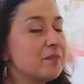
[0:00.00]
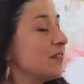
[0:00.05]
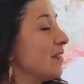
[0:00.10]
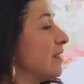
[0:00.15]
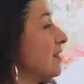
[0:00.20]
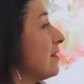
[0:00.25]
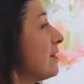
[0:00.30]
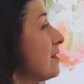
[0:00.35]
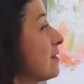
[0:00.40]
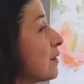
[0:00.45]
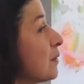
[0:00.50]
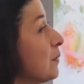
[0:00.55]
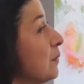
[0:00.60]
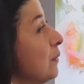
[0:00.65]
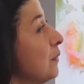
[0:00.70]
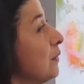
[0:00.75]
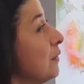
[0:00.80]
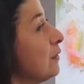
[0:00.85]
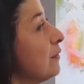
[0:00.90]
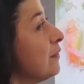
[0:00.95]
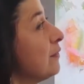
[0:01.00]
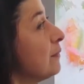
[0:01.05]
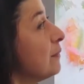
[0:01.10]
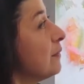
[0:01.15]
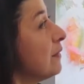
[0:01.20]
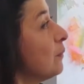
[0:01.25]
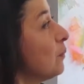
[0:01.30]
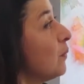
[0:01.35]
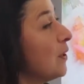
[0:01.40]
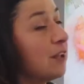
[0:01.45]
This is called
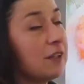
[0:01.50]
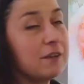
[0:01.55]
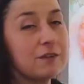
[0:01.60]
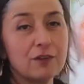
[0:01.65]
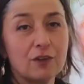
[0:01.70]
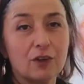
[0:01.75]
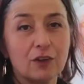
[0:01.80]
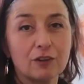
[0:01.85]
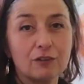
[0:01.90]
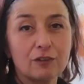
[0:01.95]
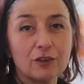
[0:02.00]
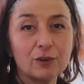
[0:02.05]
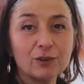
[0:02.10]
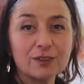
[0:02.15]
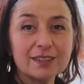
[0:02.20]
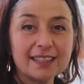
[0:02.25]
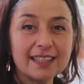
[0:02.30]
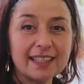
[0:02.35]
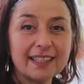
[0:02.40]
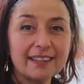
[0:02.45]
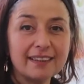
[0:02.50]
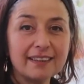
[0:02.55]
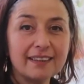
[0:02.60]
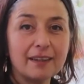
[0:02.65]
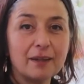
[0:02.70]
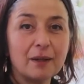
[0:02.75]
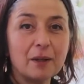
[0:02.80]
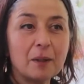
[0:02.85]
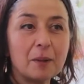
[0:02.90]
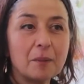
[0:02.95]
When the Fog Rolls In.
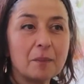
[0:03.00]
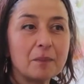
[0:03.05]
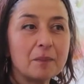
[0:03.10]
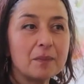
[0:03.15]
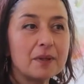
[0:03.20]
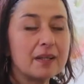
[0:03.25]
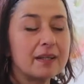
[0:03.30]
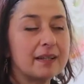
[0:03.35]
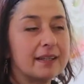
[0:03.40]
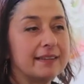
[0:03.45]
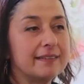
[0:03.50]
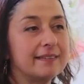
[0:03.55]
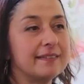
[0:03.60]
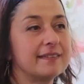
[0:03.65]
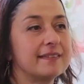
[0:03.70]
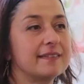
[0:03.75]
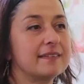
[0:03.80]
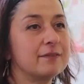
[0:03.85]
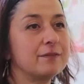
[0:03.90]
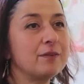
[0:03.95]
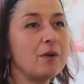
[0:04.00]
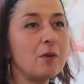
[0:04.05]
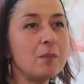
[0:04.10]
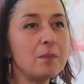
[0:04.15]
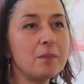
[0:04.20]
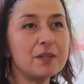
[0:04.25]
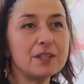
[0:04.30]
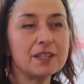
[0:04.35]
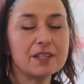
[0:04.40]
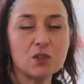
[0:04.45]
It's
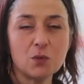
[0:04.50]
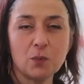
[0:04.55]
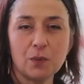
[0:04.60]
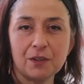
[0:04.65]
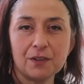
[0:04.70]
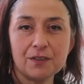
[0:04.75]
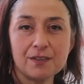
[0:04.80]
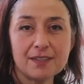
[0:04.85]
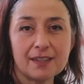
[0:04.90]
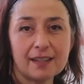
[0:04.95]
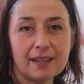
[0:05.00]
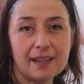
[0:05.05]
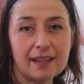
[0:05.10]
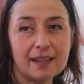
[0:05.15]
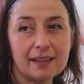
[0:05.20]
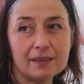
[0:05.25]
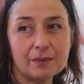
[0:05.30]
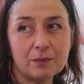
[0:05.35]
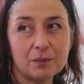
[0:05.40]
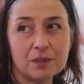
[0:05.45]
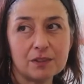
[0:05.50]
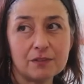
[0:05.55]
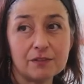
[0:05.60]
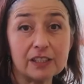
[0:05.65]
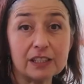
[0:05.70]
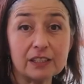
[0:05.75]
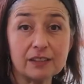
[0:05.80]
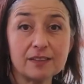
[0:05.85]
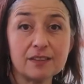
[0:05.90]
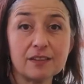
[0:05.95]
from an experience I had with
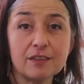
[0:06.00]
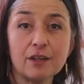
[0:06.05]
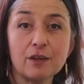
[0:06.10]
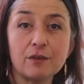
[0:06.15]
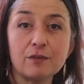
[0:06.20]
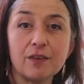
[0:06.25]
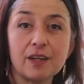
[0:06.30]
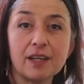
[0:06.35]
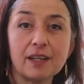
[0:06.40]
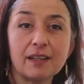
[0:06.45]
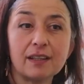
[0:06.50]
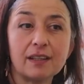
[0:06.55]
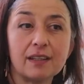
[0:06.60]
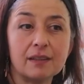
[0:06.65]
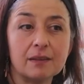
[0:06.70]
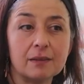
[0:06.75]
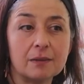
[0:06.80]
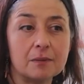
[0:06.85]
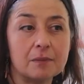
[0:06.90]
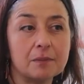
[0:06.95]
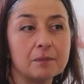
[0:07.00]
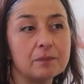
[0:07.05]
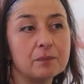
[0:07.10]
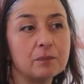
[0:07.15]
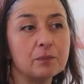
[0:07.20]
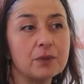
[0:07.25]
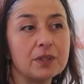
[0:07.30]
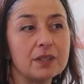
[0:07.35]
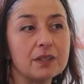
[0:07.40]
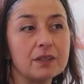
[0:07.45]
Alyssa Novak.
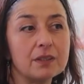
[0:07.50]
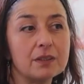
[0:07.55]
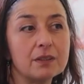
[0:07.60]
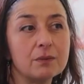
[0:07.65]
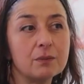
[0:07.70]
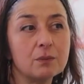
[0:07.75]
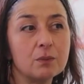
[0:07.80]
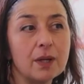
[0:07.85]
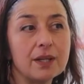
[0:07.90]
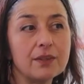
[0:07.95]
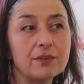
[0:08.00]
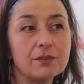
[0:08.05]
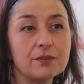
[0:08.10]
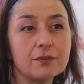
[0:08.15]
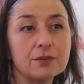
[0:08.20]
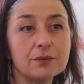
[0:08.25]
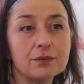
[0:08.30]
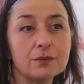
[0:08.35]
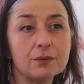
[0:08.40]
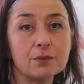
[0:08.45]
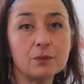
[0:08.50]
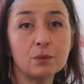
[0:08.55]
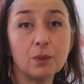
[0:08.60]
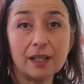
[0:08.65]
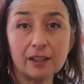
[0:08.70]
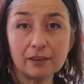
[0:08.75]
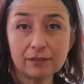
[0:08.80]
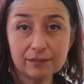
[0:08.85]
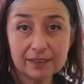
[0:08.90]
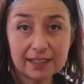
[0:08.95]
We went to
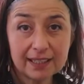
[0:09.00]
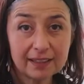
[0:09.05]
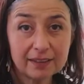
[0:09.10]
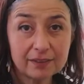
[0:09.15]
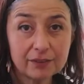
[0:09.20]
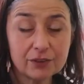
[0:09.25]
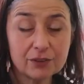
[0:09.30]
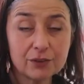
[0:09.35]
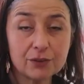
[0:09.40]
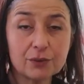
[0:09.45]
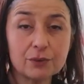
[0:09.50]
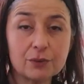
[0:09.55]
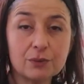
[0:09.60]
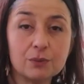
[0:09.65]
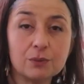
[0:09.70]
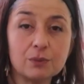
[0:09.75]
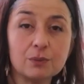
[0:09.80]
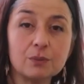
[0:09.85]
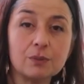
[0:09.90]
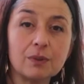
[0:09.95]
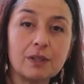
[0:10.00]
Wealthy to do